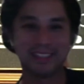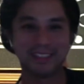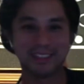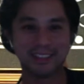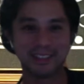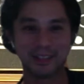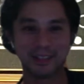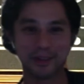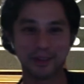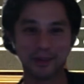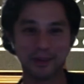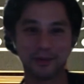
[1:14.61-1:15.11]

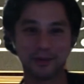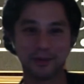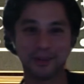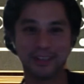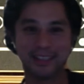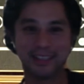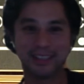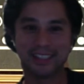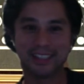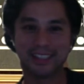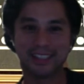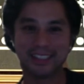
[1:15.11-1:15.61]
So,
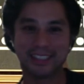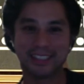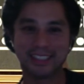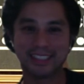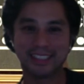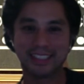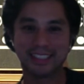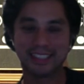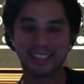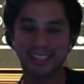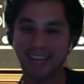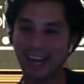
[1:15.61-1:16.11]
uh,
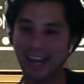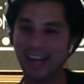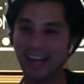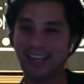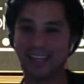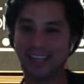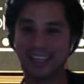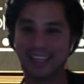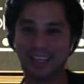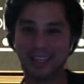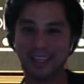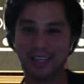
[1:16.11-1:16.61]
yeah,
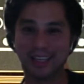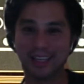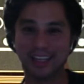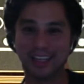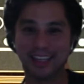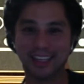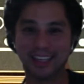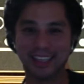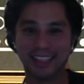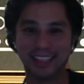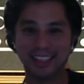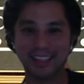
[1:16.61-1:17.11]
any
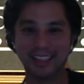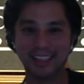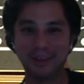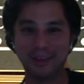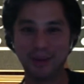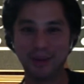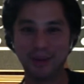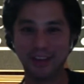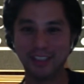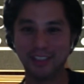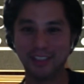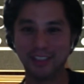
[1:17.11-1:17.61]

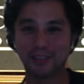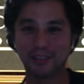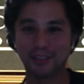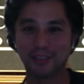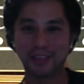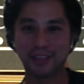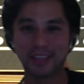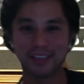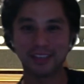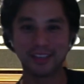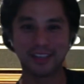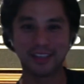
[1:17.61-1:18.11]
Hawaiian Jews
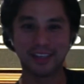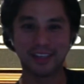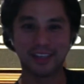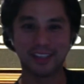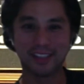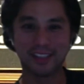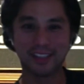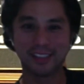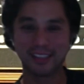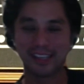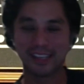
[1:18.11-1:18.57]
out there?